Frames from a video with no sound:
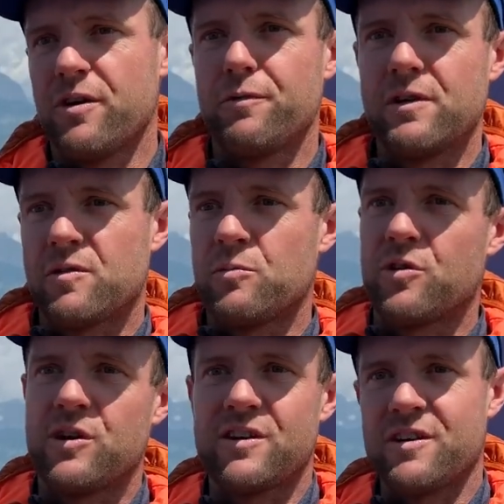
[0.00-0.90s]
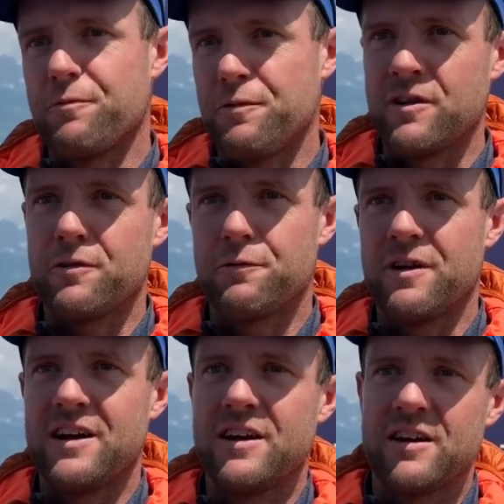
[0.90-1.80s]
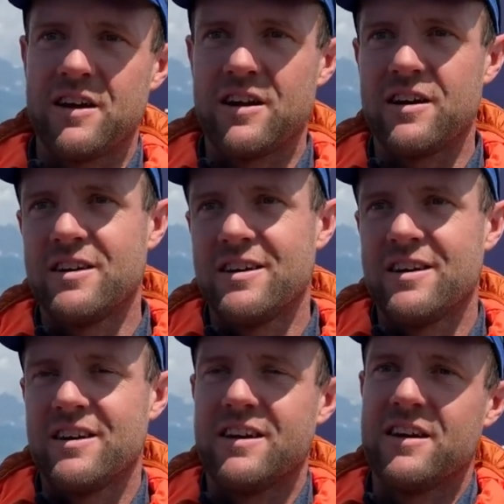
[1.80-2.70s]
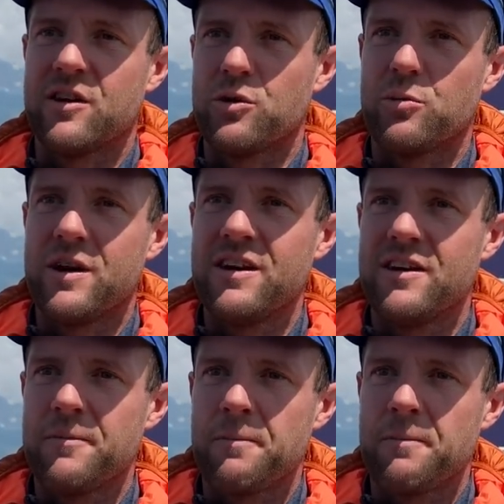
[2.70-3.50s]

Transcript: feels more fun to fly in a good way.